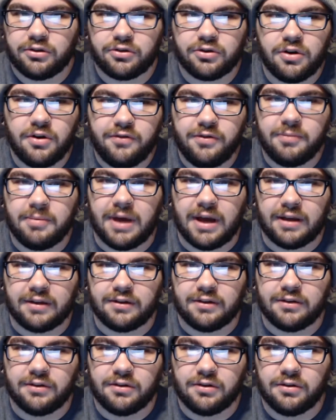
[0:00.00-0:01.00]
trophy
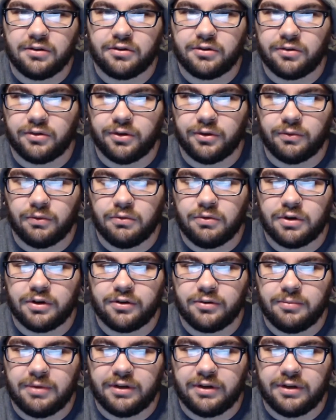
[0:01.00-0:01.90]
passes to the Sony Rewards.